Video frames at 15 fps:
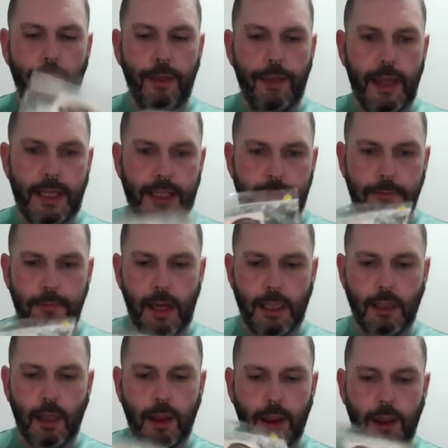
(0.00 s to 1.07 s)
this
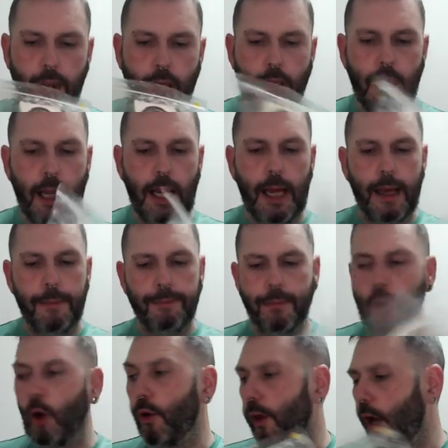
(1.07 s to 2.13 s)
month,
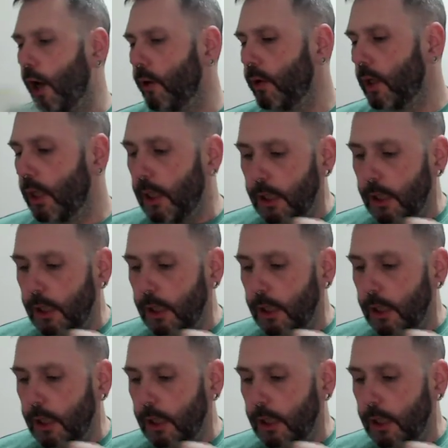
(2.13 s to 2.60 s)
although